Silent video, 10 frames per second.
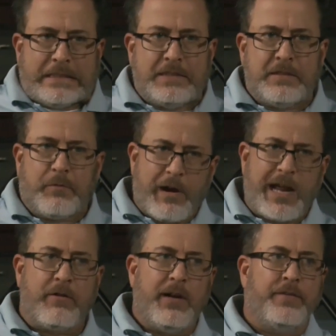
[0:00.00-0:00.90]
Right
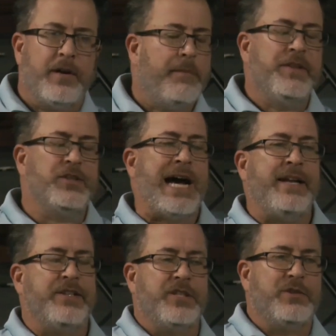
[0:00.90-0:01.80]
around, the
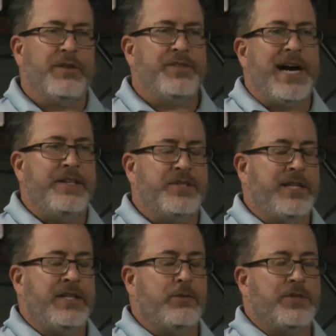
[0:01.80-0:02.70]
dynasty, 12th dynasty,
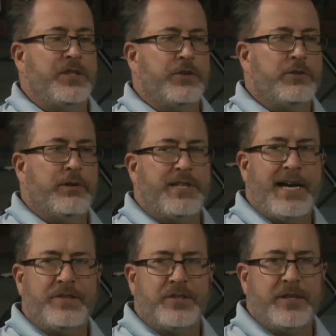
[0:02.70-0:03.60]
not 12th century, 12th
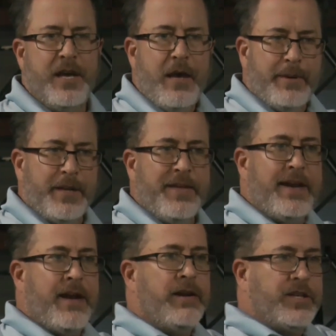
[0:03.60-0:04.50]
dynasty. But in that
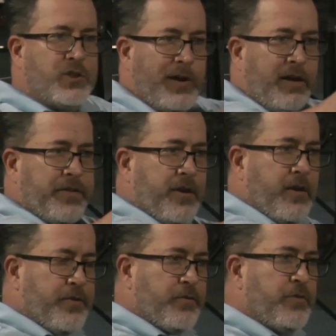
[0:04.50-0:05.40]
area, 12th
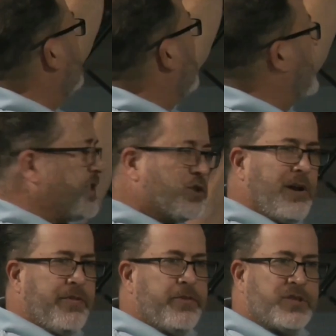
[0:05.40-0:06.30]
through
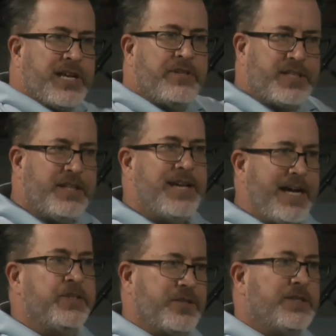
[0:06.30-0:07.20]
17th
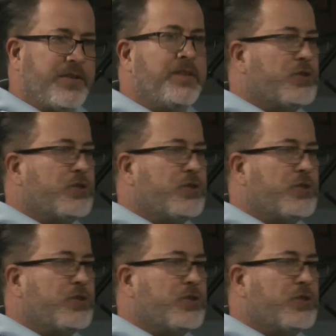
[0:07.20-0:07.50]
dynasties. I think that's